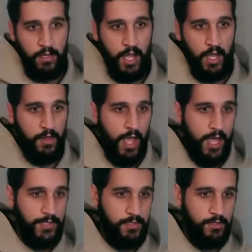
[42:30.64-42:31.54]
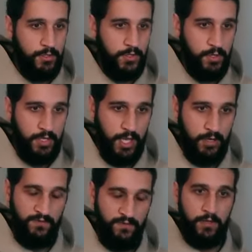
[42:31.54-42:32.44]
I will ask you shortly how
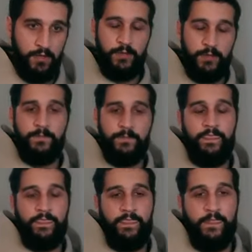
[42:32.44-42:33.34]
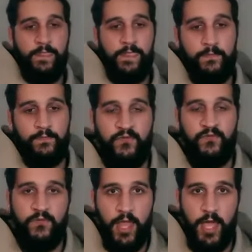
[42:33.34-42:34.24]
you're feeling it.
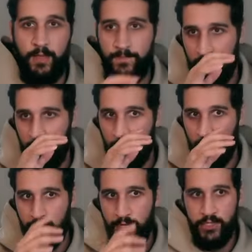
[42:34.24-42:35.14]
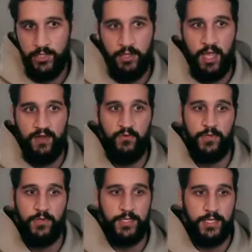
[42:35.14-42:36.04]
Before that, I want to make sure that
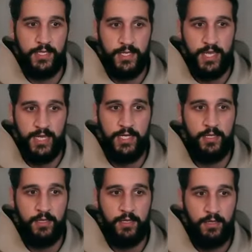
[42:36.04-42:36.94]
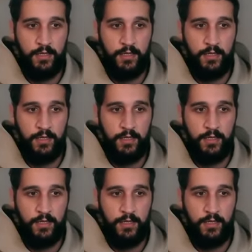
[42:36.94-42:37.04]
everyone's getting